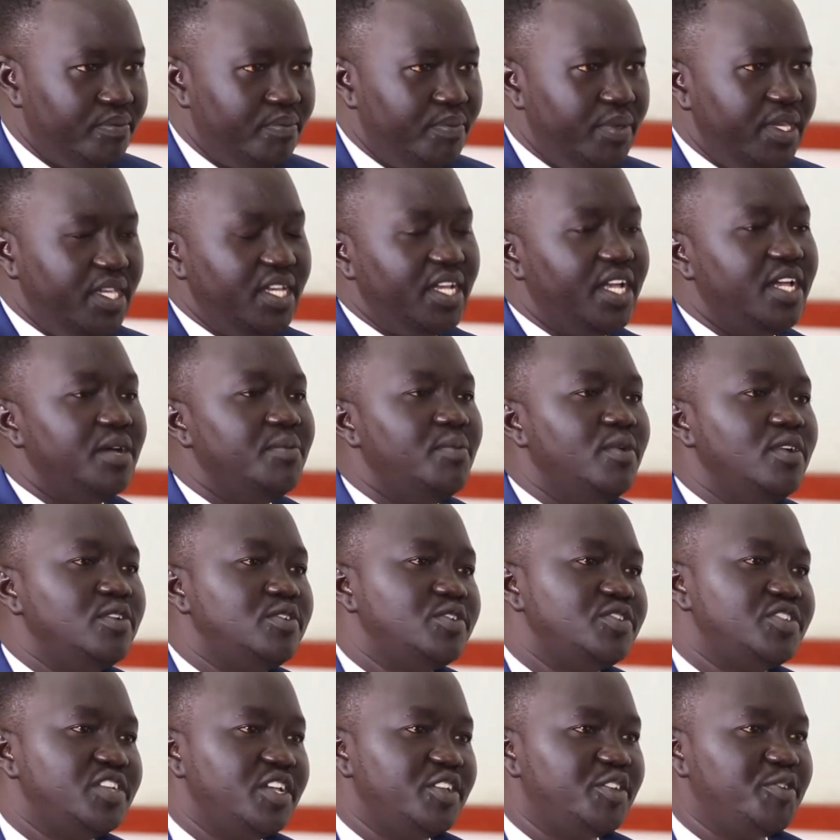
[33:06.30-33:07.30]
being able
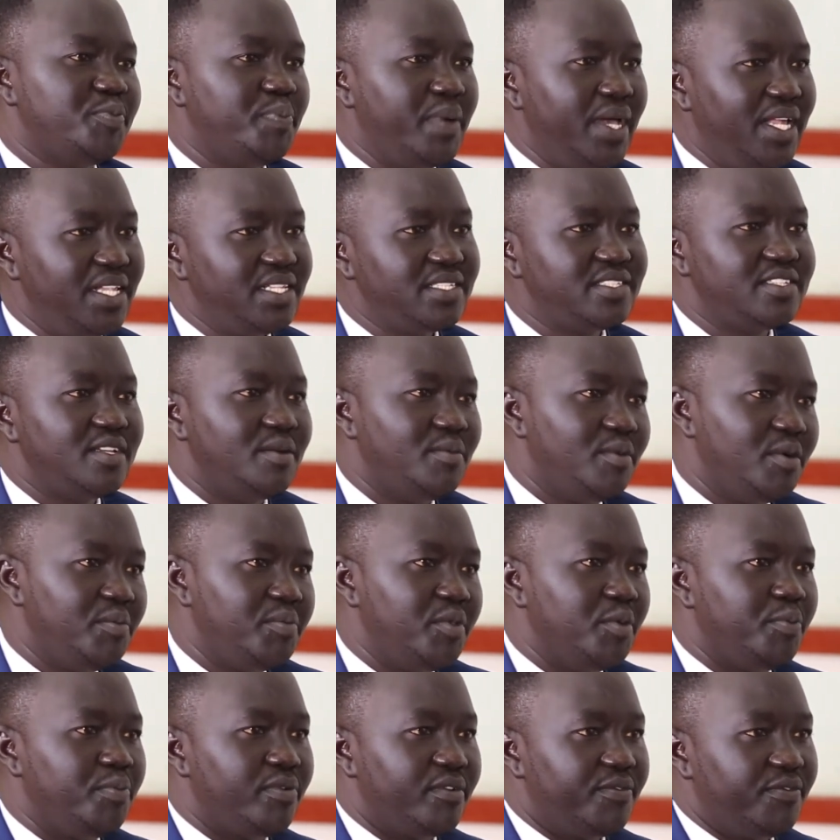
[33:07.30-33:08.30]
to suspend some of
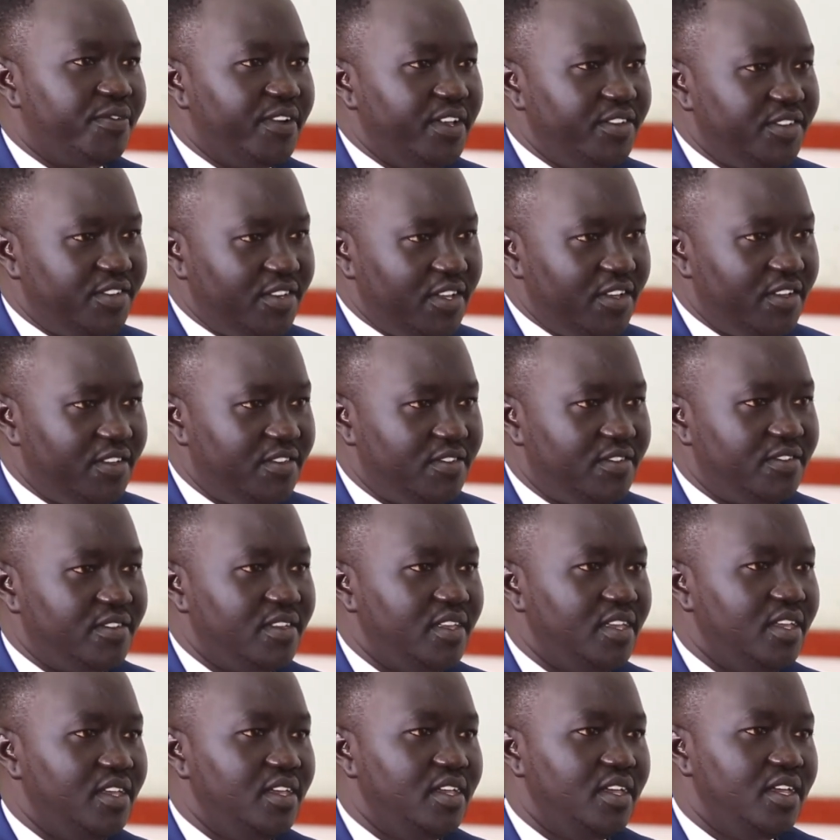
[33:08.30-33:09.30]
the professors.
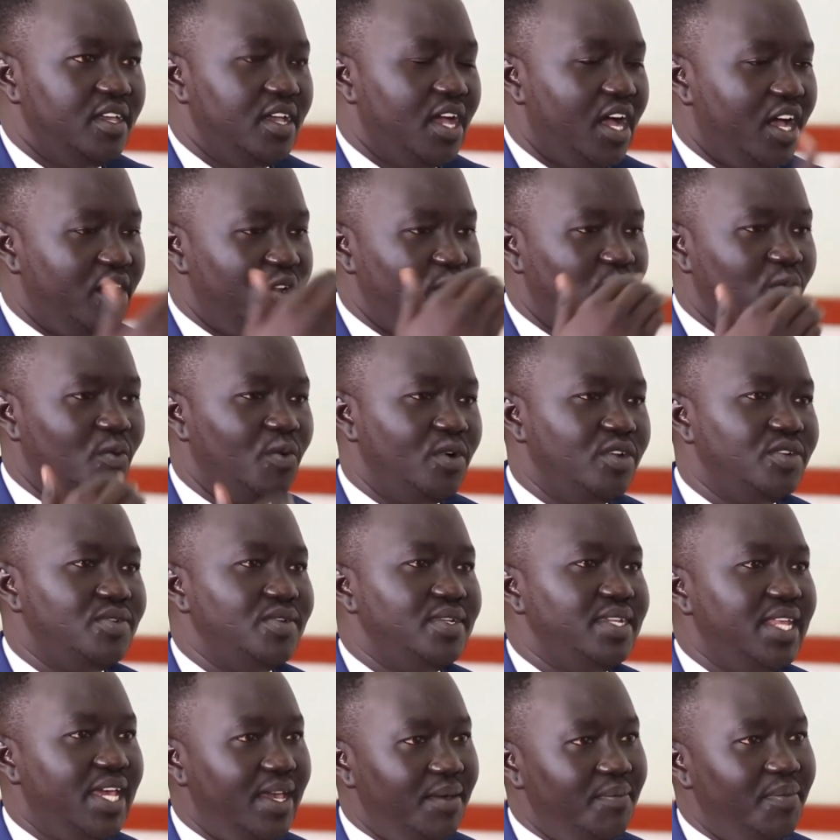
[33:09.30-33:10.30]
I don't want to
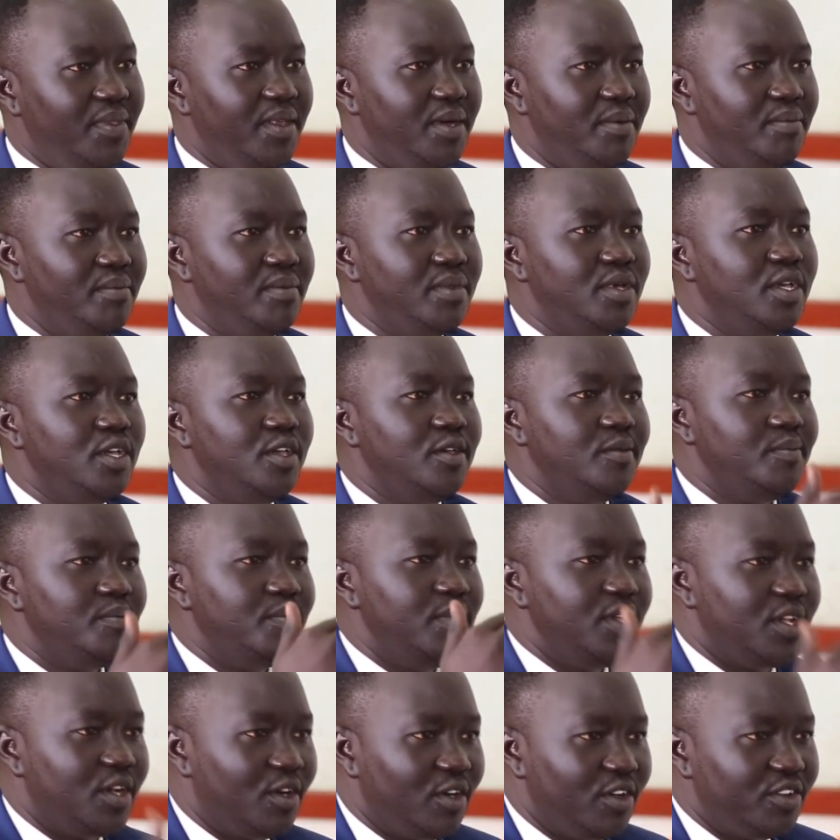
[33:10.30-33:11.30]
name them
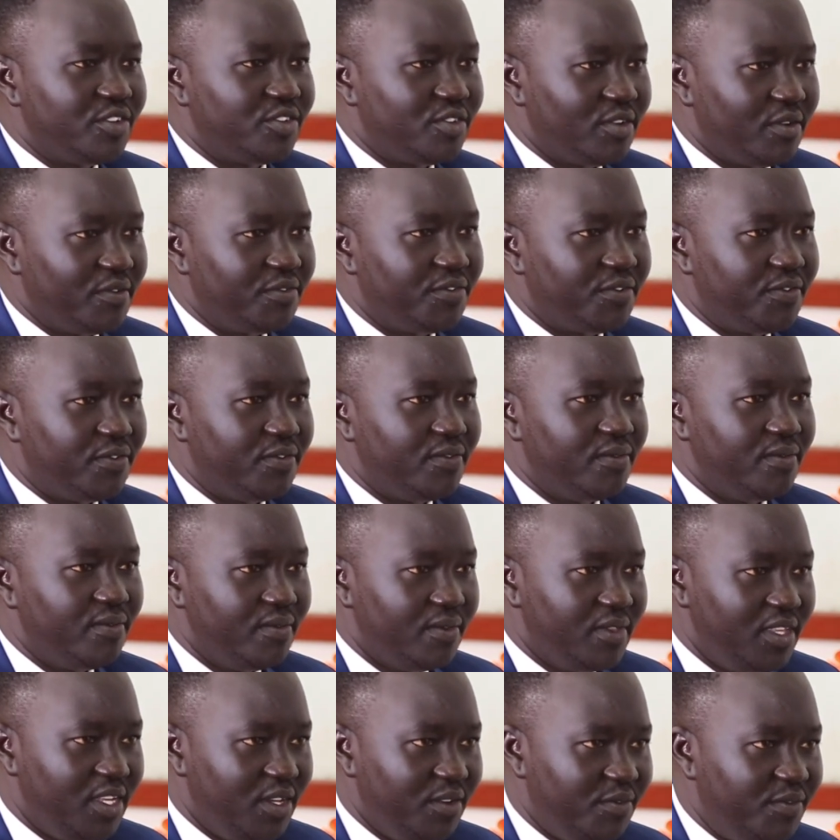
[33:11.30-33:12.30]
because of
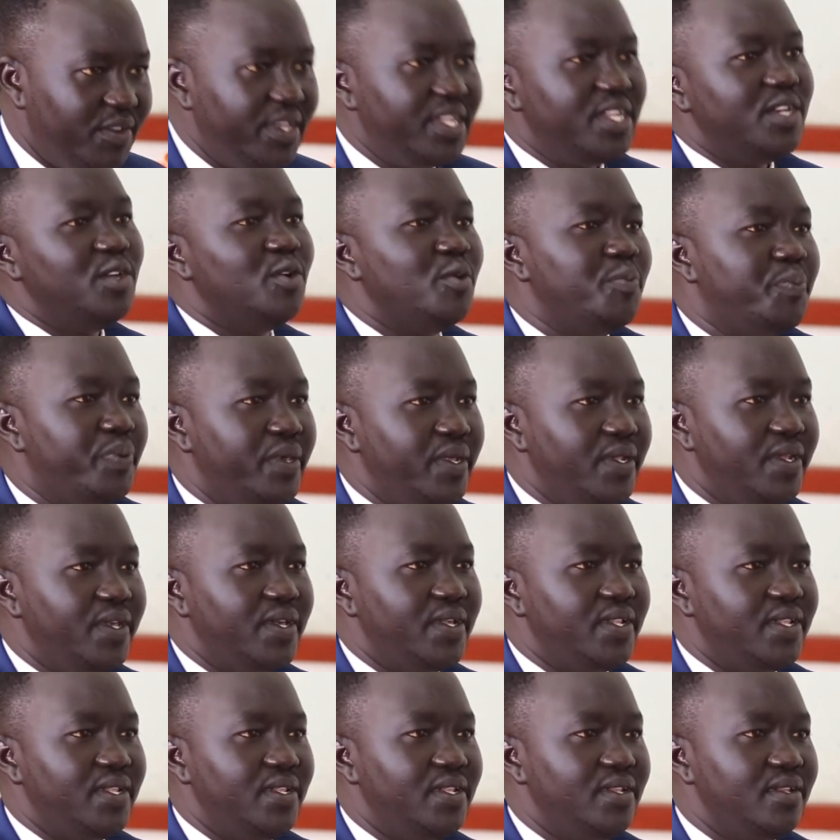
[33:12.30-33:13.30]
the very
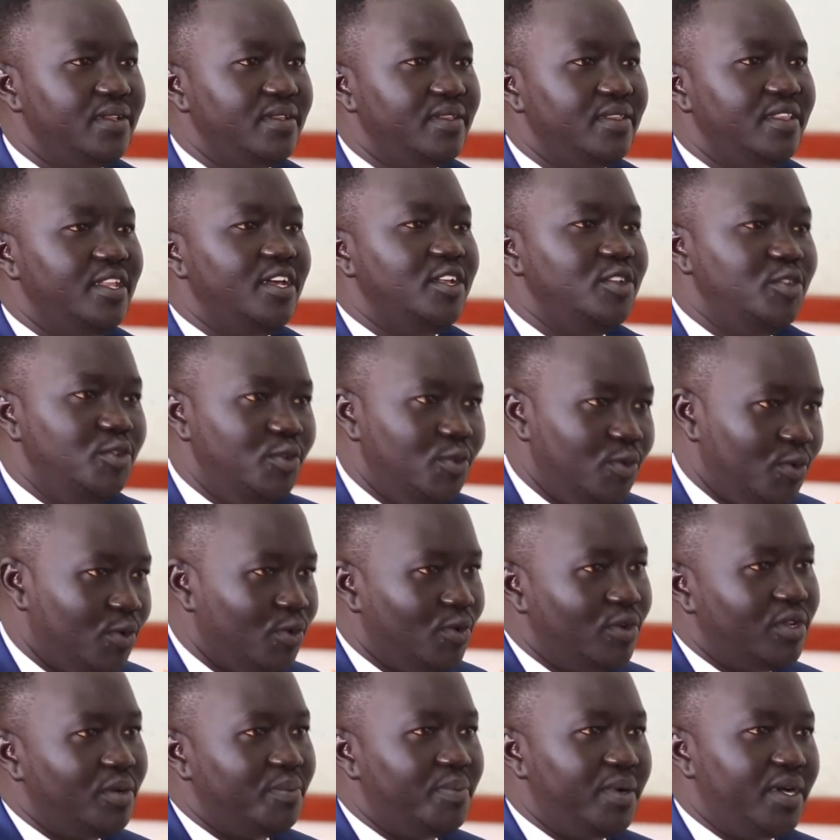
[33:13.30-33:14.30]
opinion that you
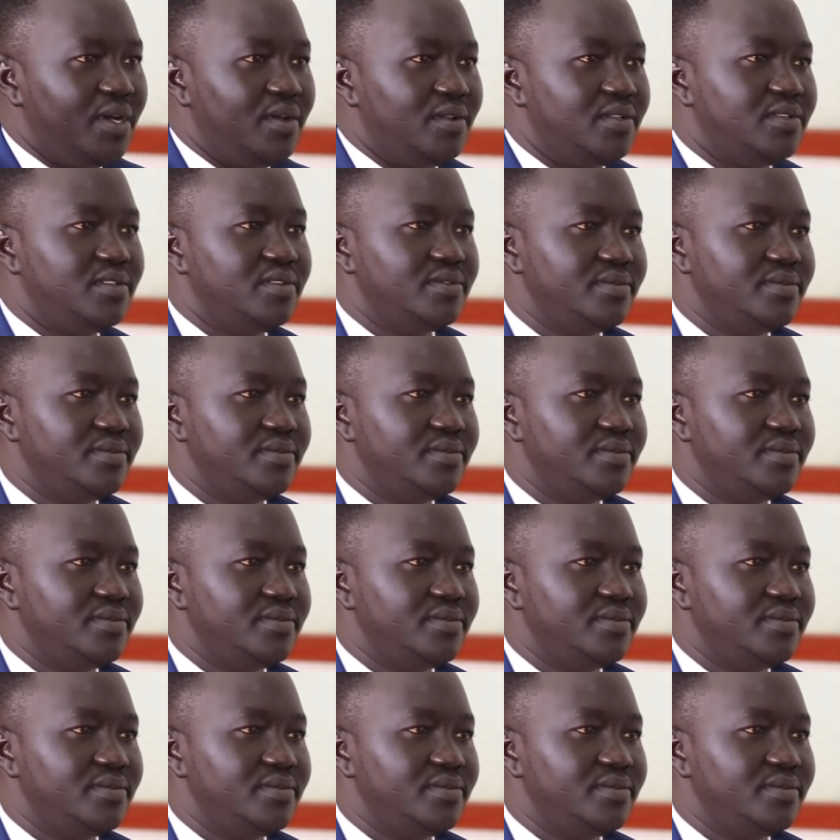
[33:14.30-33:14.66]
wrote about.